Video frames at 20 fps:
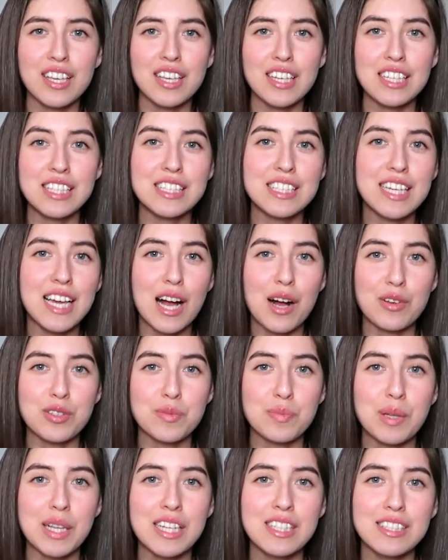easy
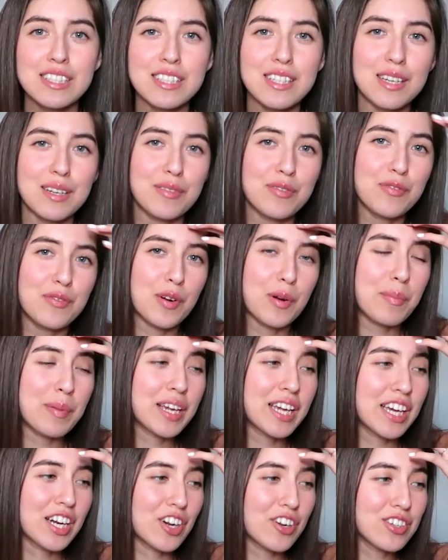houseplants for
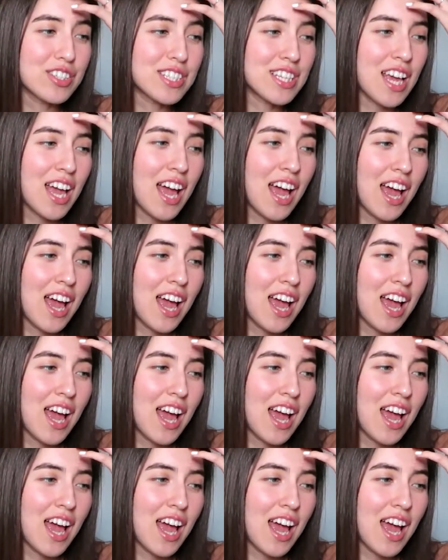beginners.